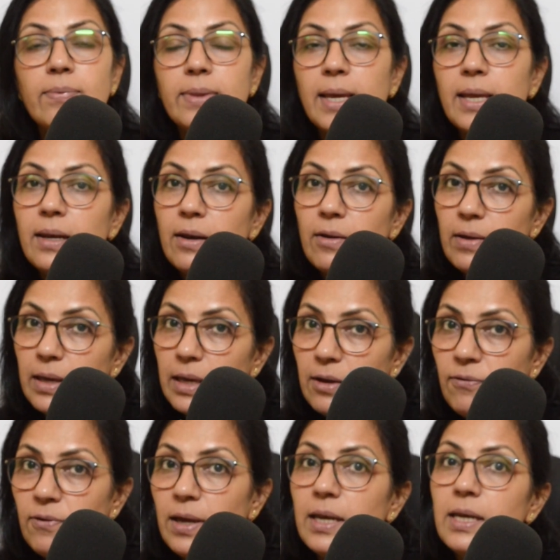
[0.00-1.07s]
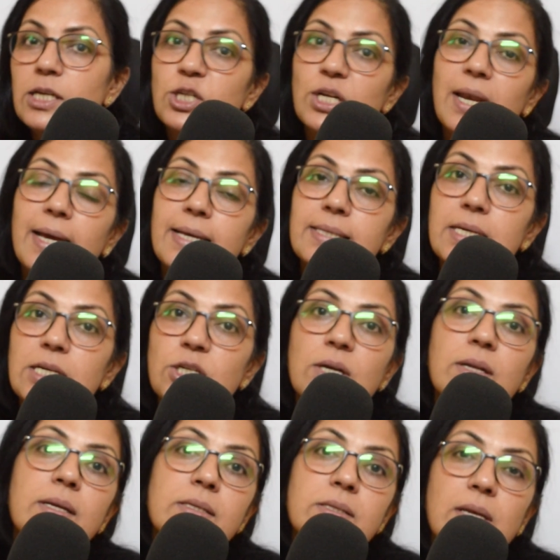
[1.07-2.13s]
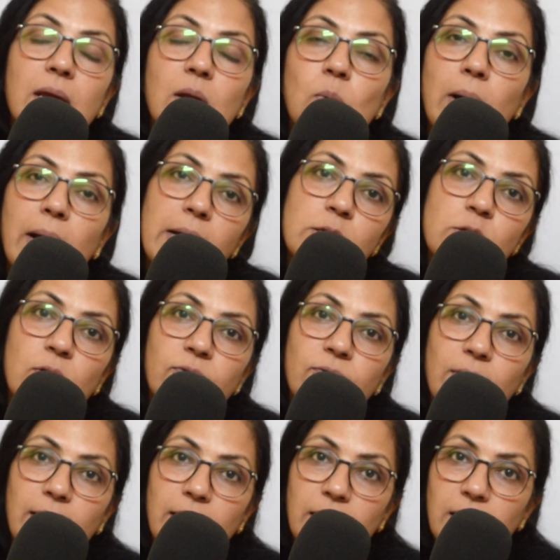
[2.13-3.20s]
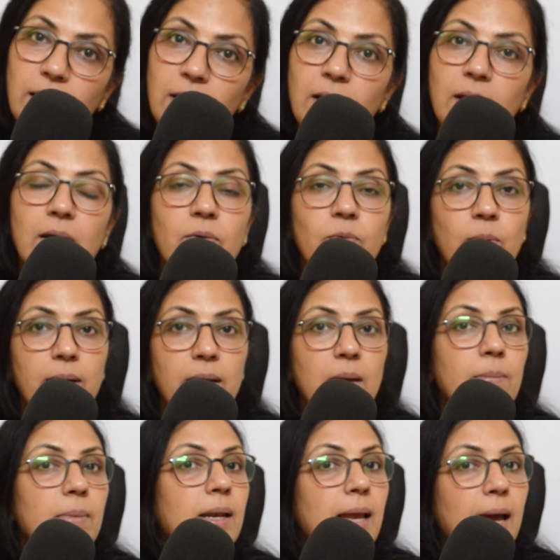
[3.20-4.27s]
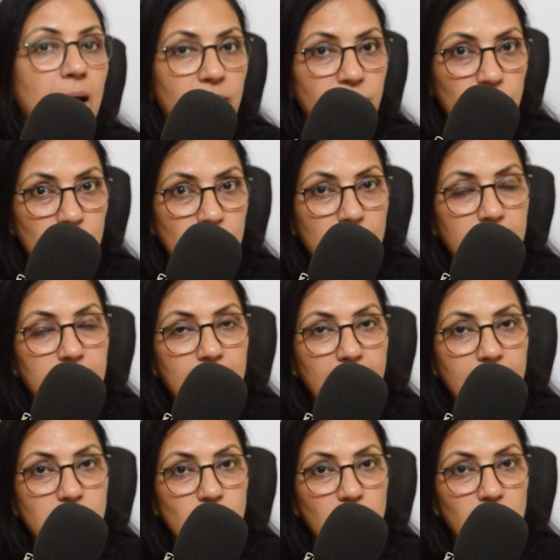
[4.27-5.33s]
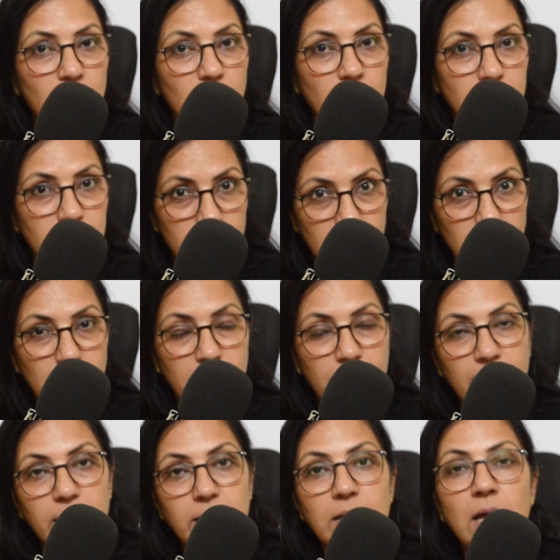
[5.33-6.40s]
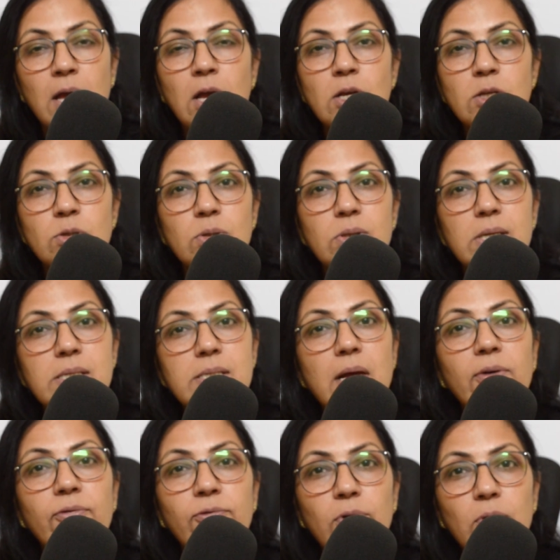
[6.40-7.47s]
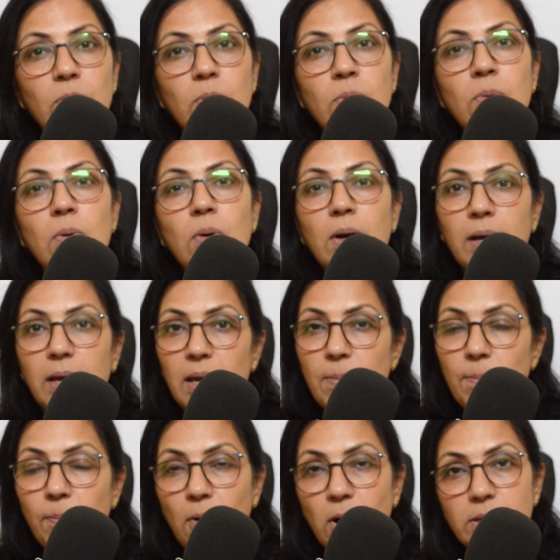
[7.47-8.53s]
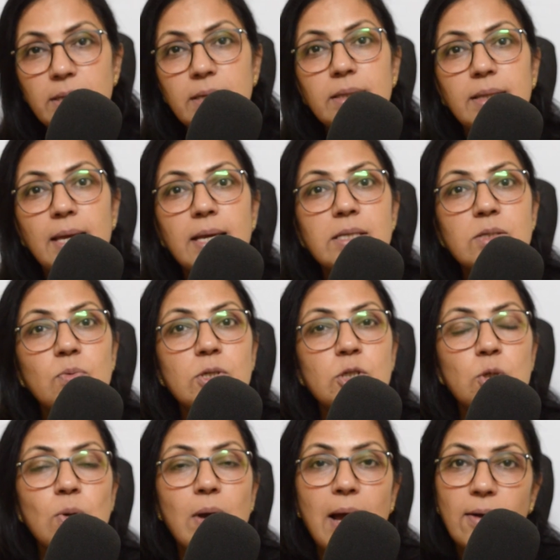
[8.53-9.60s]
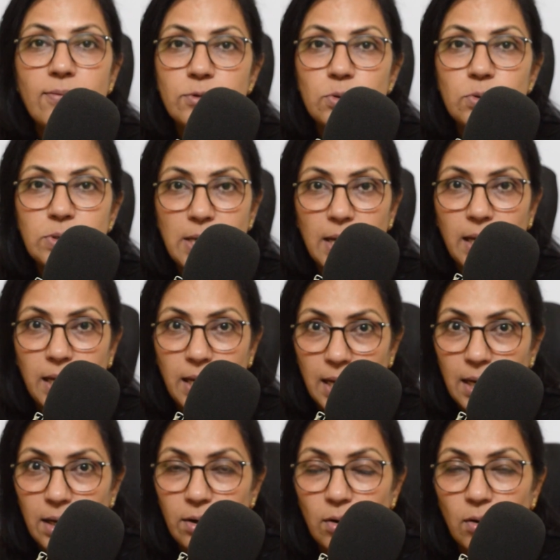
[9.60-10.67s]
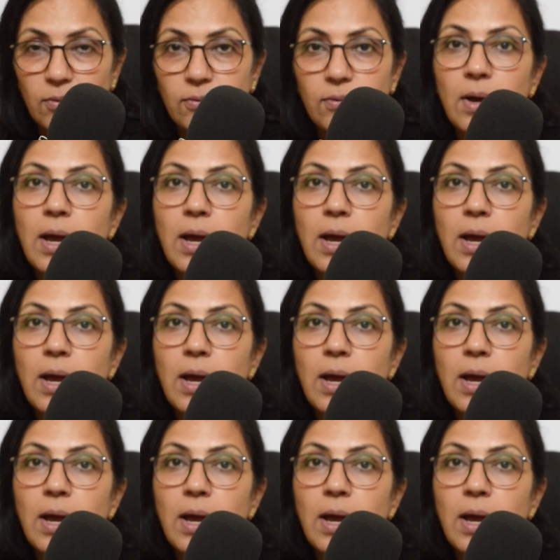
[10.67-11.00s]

Then if initialization is required of any variable, have you done that or not, right? So these are few important things which you have to take care of.